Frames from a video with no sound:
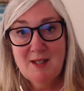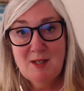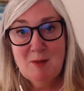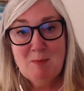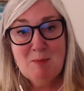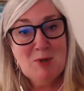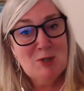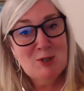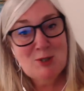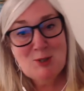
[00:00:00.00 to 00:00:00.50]

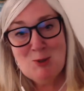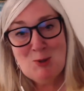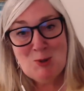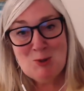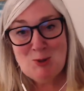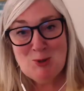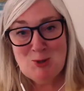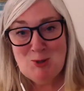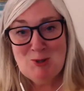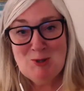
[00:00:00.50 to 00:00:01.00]
But it's not
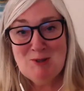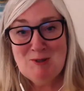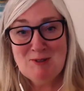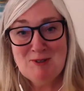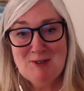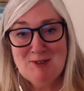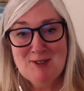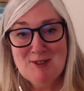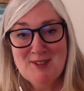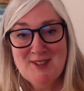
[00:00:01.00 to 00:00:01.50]

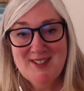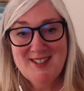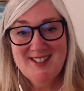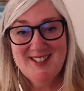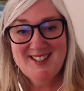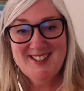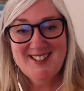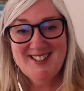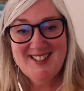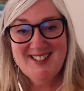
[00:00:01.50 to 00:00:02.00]
truth.
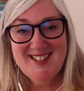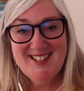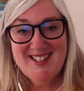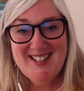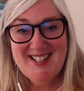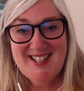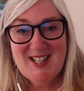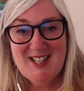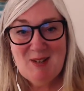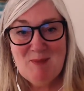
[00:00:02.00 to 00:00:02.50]

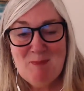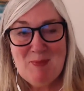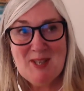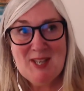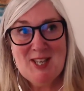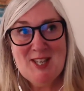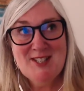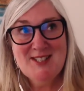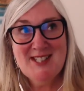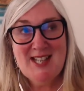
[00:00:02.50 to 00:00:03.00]

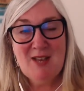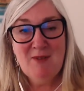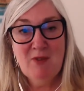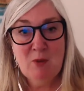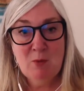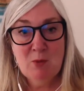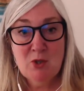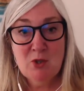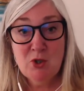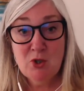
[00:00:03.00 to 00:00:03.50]
Because if
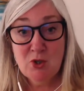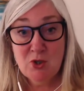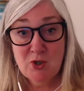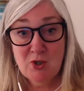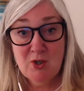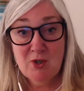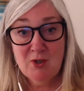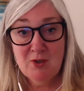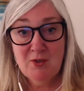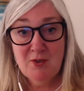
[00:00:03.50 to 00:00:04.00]
it was
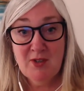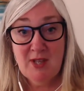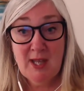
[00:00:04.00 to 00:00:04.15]
truth,